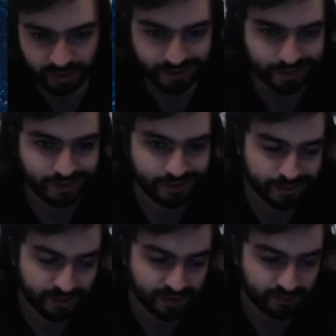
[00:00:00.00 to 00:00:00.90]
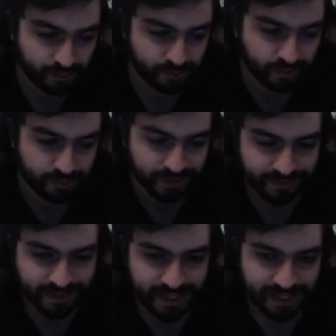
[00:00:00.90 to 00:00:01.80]
Nah, not poor, but
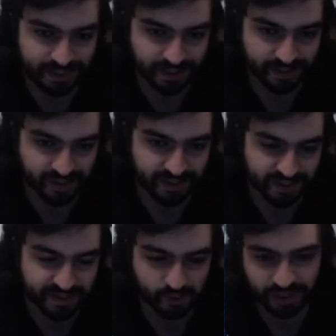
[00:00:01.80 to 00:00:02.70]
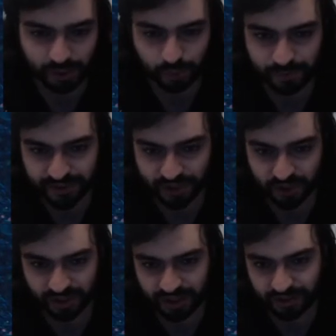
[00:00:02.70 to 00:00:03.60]
yeah, it just leads to an equal
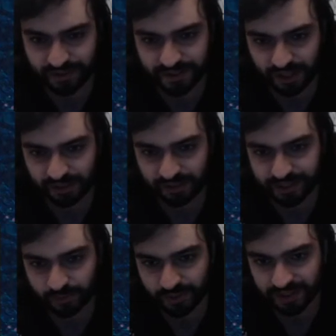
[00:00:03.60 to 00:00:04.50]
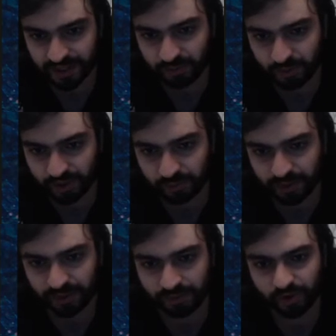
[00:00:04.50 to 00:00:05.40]
position. Here instead, as we said, we should
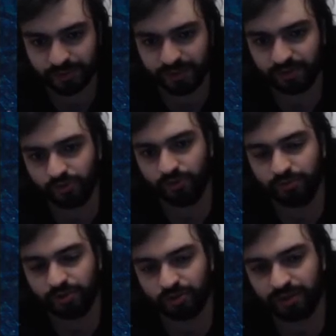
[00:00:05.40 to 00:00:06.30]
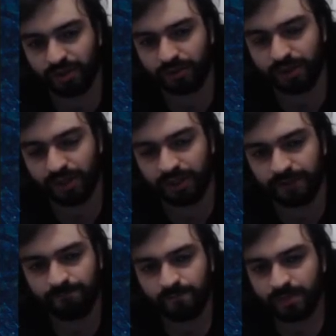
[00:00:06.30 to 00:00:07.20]
play bishop e2, bishop e3,
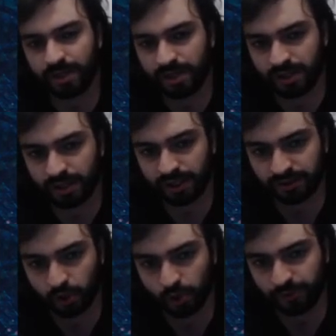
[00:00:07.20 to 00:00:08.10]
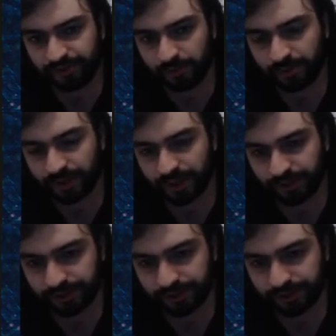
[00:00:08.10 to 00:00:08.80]
and go from there.